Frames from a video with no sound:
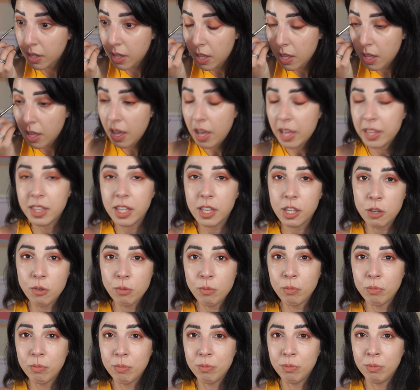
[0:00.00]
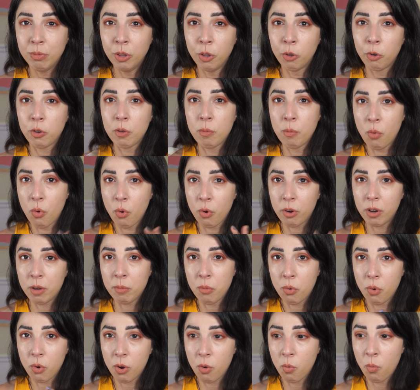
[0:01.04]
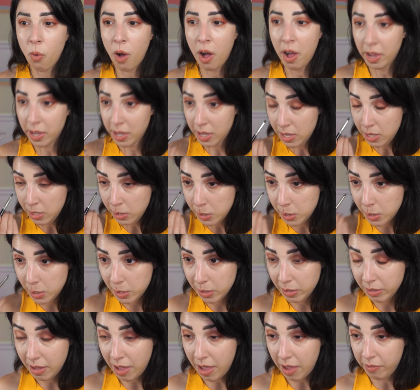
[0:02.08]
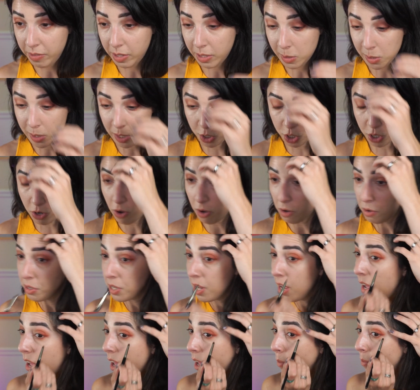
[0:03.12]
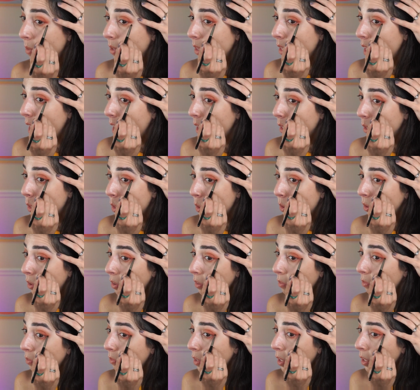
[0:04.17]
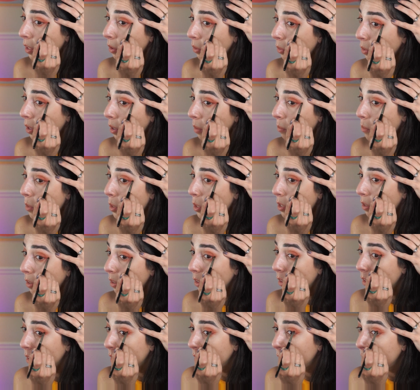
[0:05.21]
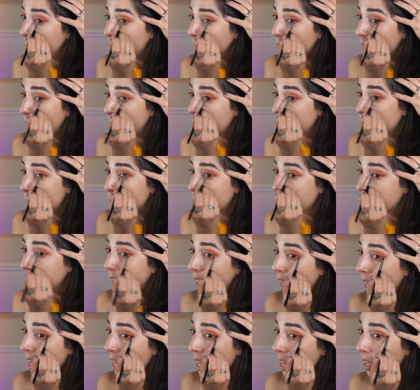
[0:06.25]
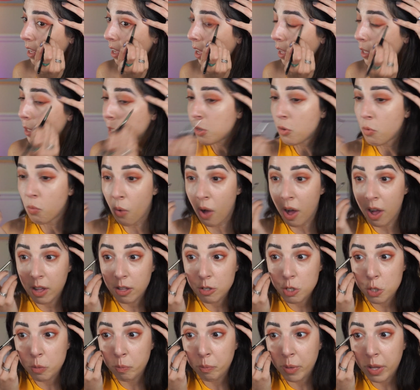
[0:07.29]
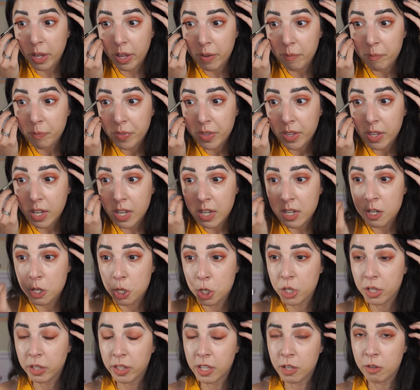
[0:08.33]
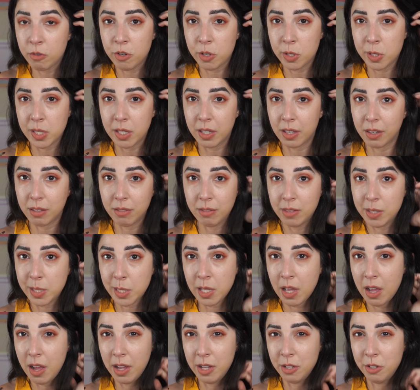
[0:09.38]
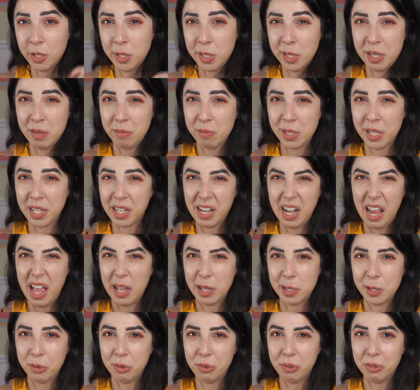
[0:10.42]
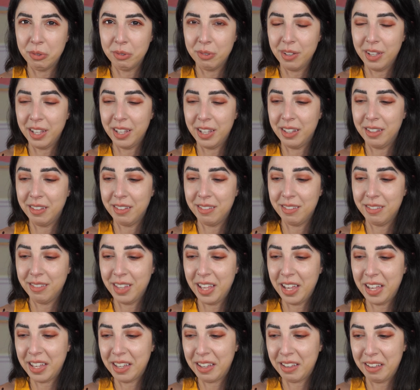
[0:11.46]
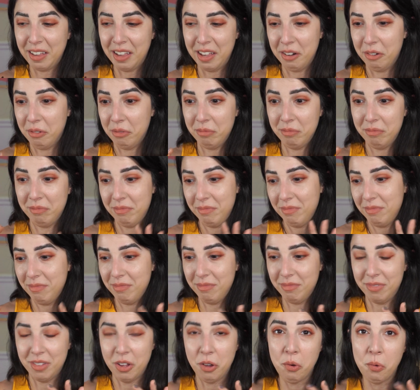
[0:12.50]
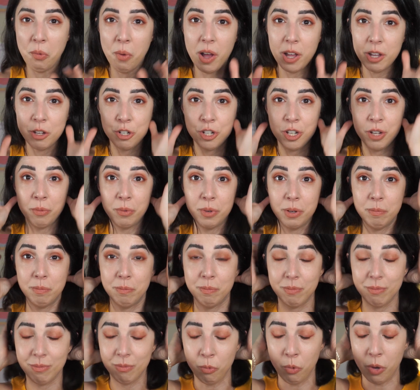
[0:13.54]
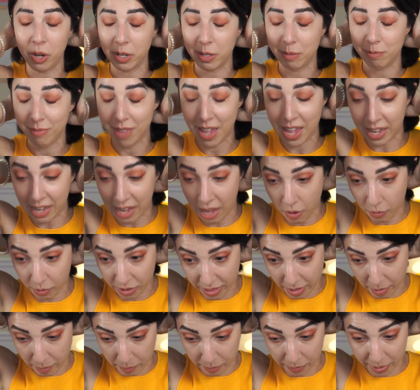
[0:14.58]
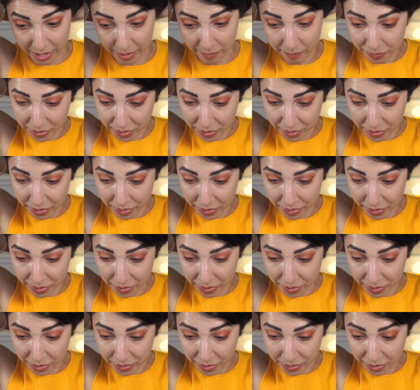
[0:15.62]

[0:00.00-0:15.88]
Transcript: I think you learn more and more why he's having such a hard time, and that sort of, you know, comes to light as you watch. But initially you're just like, this guy just seems like an asshole, and like I don't know why she would want to hang out with him, but